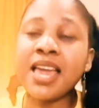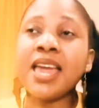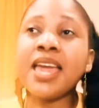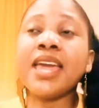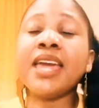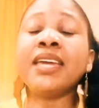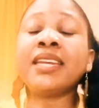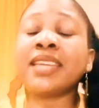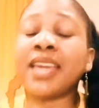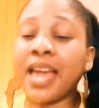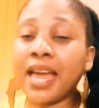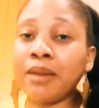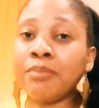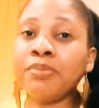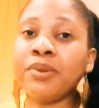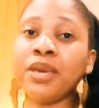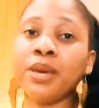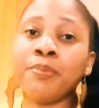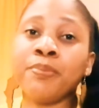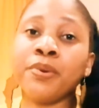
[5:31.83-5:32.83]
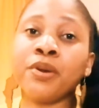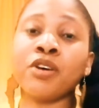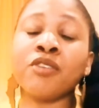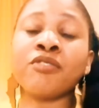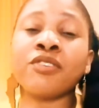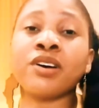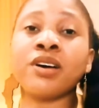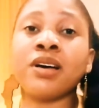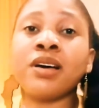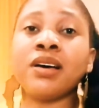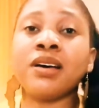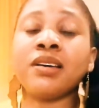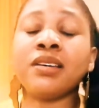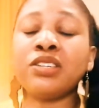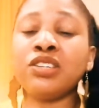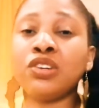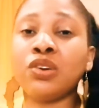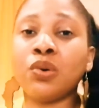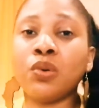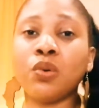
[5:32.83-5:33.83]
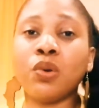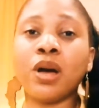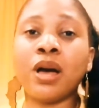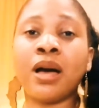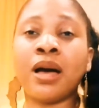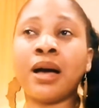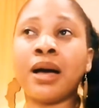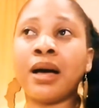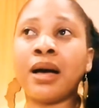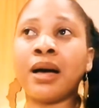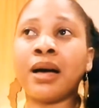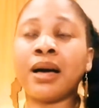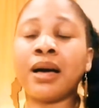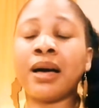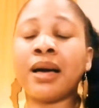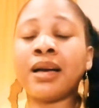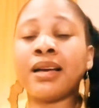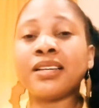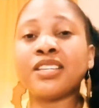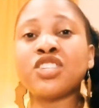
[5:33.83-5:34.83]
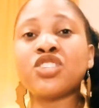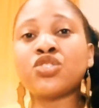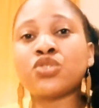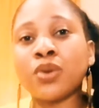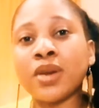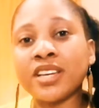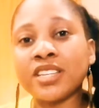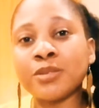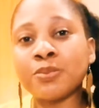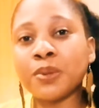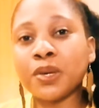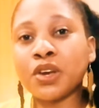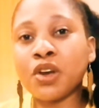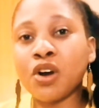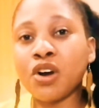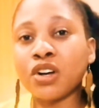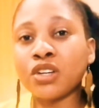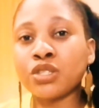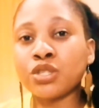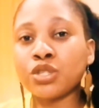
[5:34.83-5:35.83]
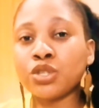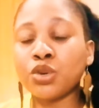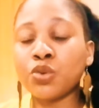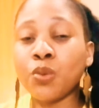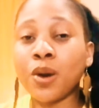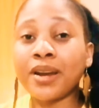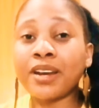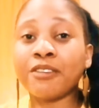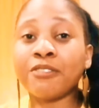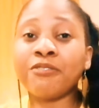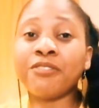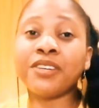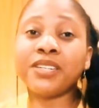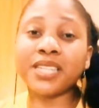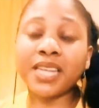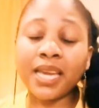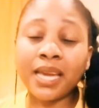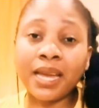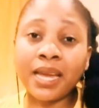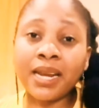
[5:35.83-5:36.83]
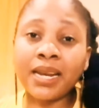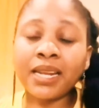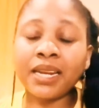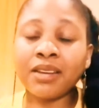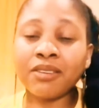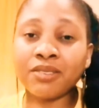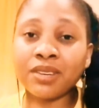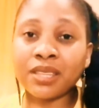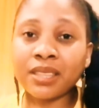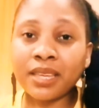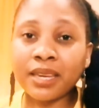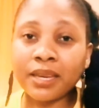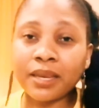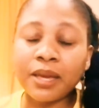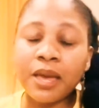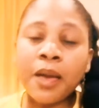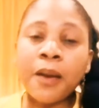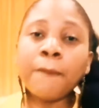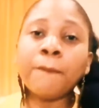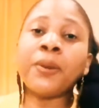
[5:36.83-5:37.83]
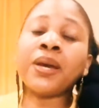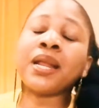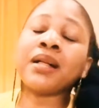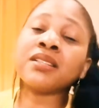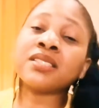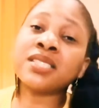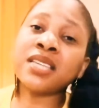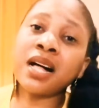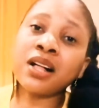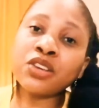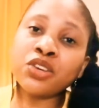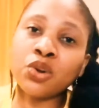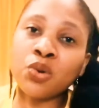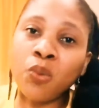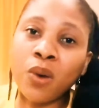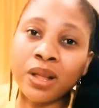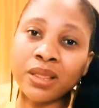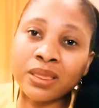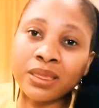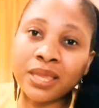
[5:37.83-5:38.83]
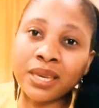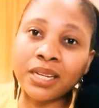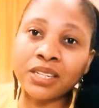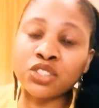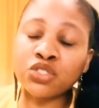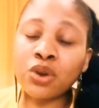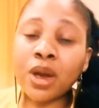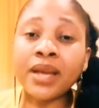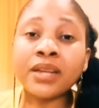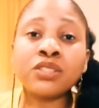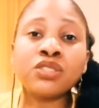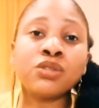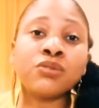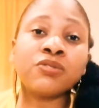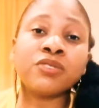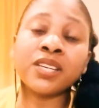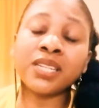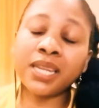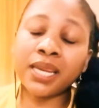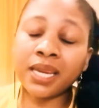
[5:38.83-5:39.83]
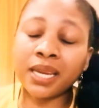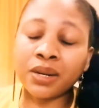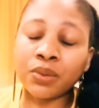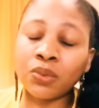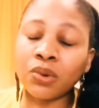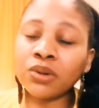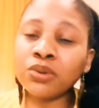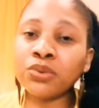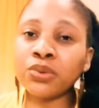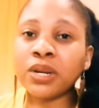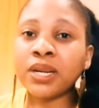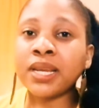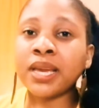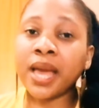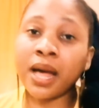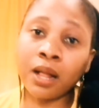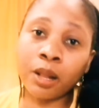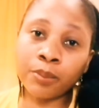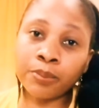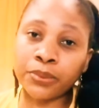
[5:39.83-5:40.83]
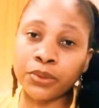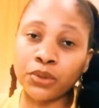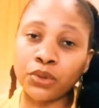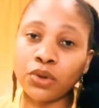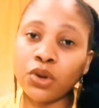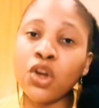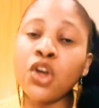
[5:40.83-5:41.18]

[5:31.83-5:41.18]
It can be a bit of a stress because you want to fit in and everything. But I'll tell you one thing, trying to fit in won't really help you.